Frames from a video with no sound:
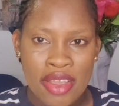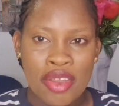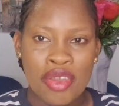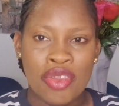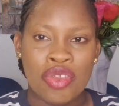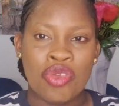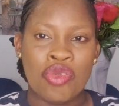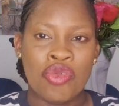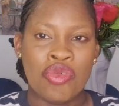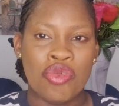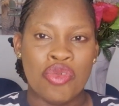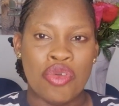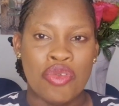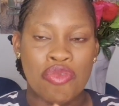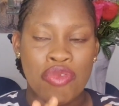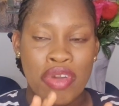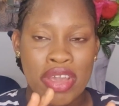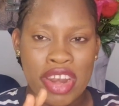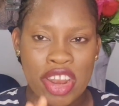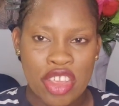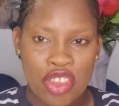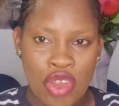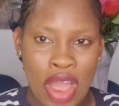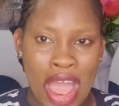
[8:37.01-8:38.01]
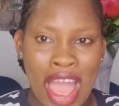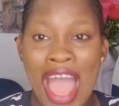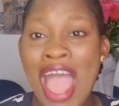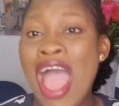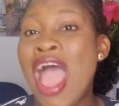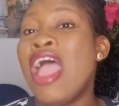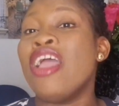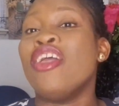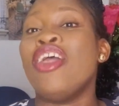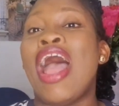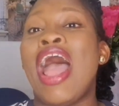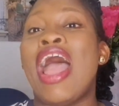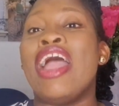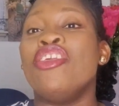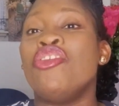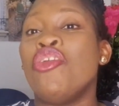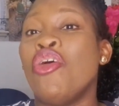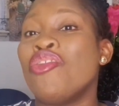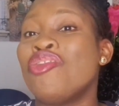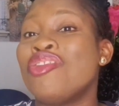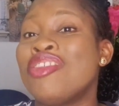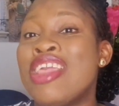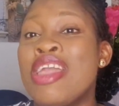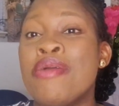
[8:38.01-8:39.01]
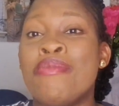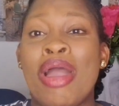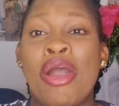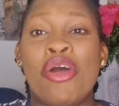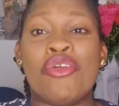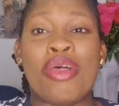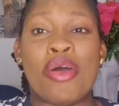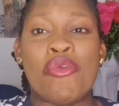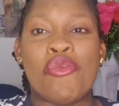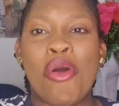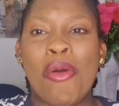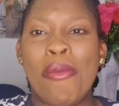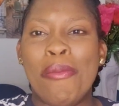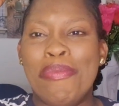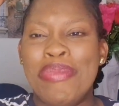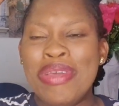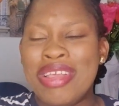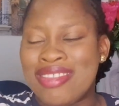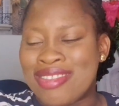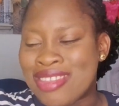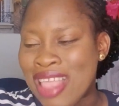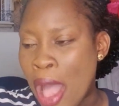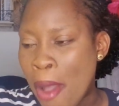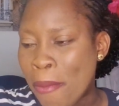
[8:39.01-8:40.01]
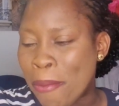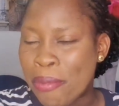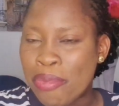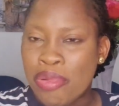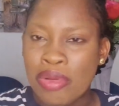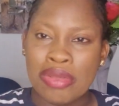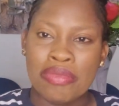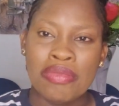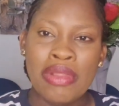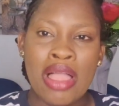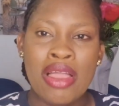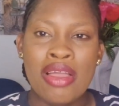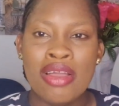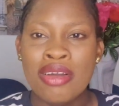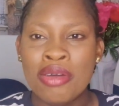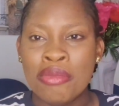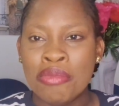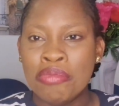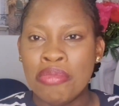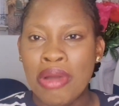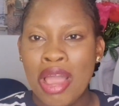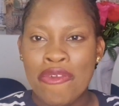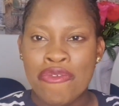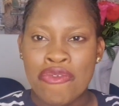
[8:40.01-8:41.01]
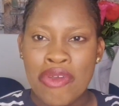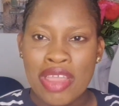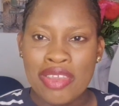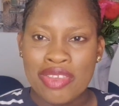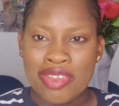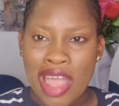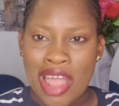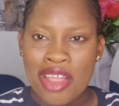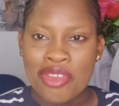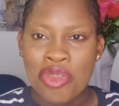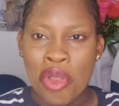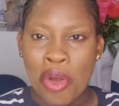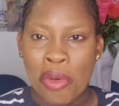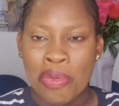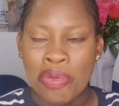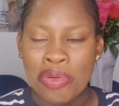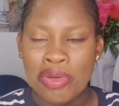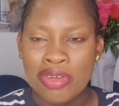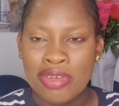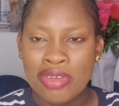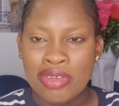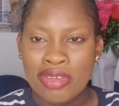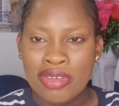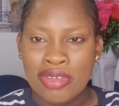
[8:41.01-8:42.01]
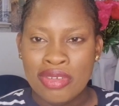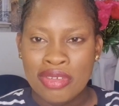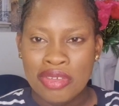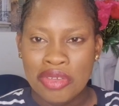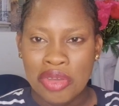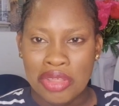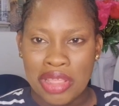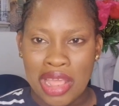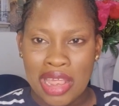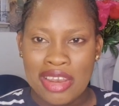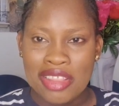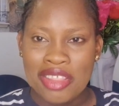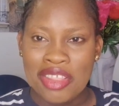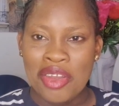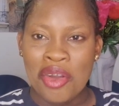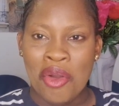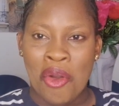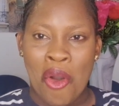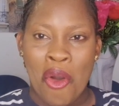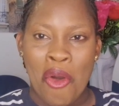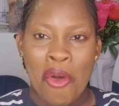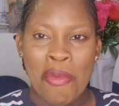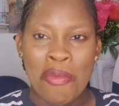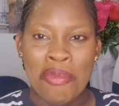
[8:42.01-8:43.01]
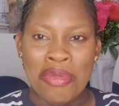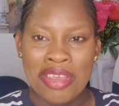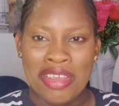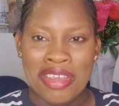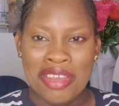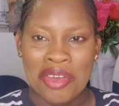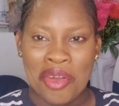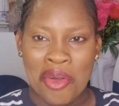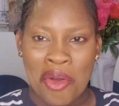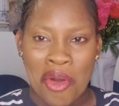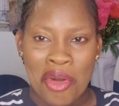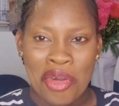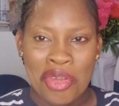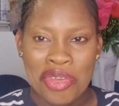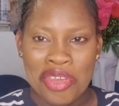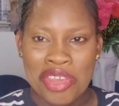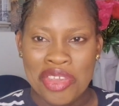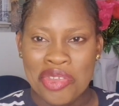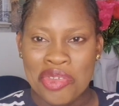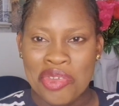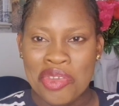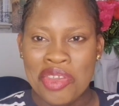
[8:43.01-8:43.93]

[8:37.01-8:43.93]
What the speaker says: So when I just gave my husband one big tap. My friend, stand up. Your daddy didn't call me, call you.